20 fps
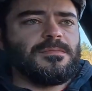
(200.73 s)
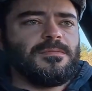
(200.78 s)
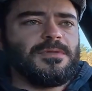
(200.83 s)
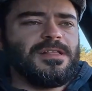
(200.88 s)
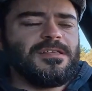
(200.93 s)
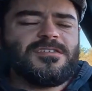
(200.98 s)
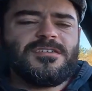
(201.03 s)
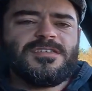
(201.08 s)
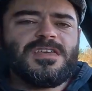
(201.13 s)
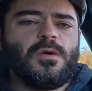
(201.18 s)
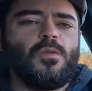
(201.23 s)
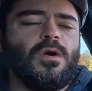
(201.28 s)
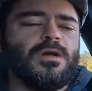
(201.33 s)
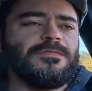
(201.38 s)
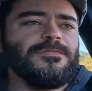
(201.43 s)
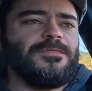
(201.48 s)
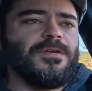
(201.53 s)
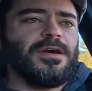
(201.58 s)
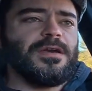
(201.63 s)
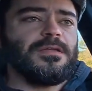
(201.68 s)
But let's just say one
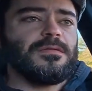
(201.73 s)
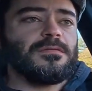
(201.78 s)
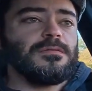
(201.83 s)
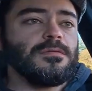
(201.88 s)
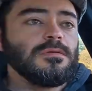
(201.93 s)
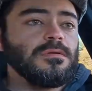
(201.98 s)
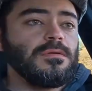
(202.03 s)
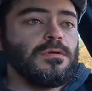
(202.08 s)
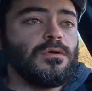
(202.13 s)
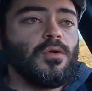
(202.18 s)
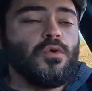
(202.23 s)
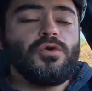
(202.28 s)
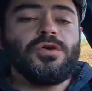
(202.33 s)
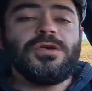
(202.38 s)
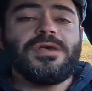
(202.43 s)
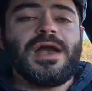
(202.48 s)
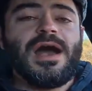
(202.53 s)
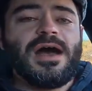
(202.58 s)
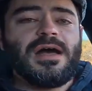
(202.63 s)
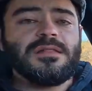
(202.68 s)
fight. Who
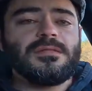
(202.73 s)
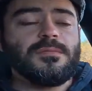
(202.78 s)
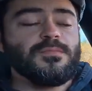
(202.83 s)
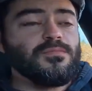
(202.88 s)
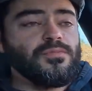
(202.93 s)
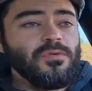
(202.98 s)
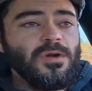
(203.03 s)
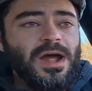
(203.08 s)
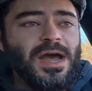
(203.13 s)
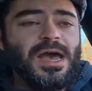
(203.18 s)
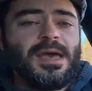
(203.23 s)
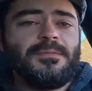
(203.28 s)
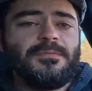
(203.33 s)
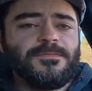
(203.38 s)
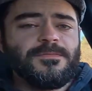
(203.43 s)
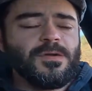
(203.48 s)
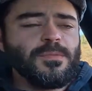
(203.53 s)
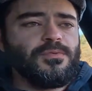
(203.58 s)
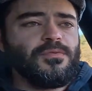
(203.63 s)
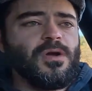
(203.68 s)
you got? Prime
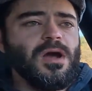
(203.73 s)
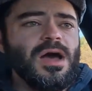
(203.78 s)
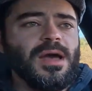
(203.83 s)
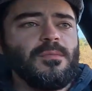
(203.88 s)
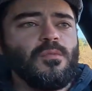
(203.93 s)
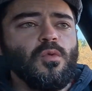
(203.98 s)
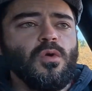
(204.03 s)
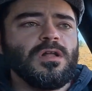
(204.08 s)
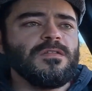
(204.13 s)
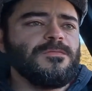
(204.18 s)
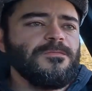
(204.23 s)
for prime, one